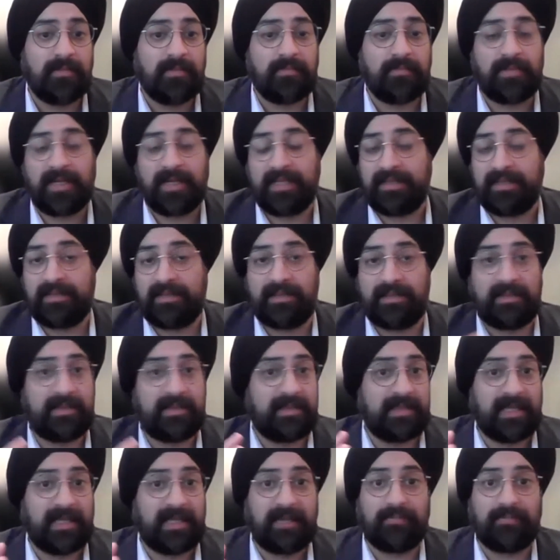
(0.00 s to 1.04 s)
but
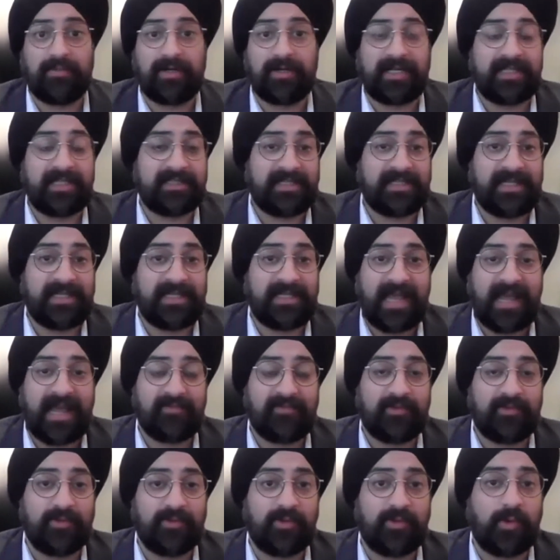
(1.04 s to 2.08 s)
they potentially have
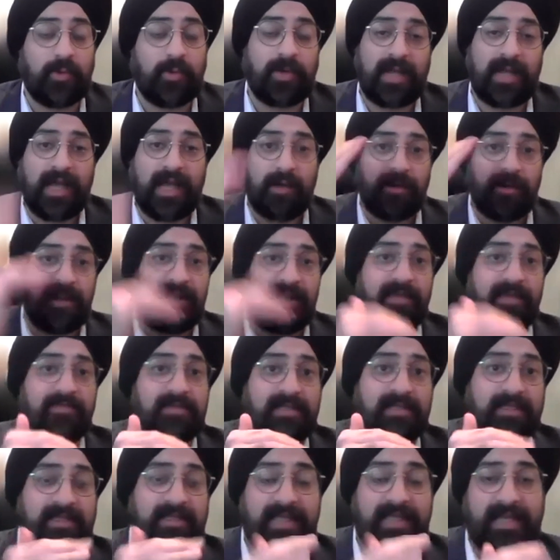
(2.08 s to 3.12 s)
to go down a
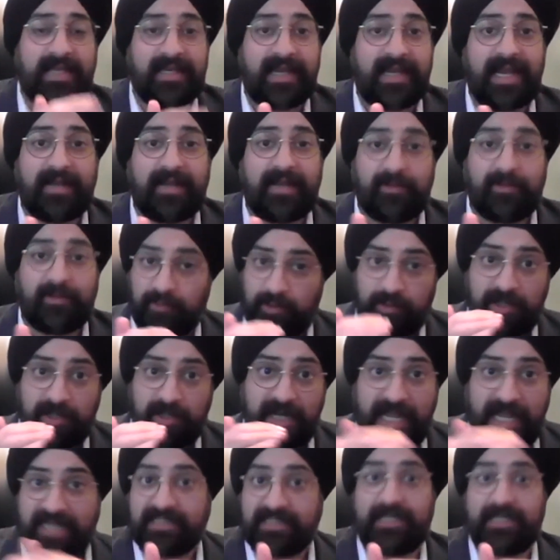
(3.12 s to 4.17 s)
level and then get to the
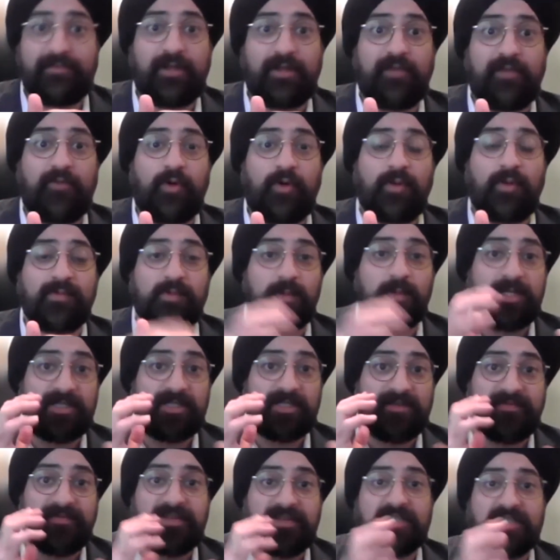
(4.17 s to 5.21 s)
next level of homes, which
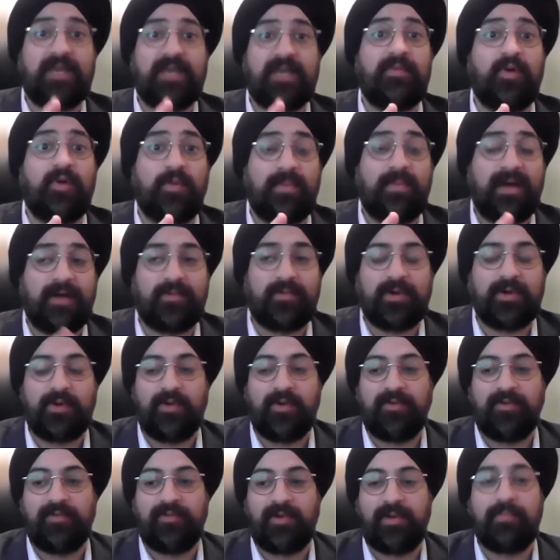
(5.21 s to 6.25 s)
the first-time home buyer would
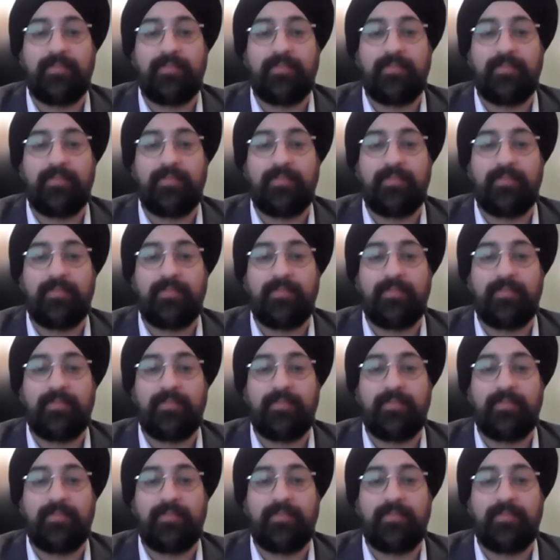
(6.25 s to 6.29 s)
go for,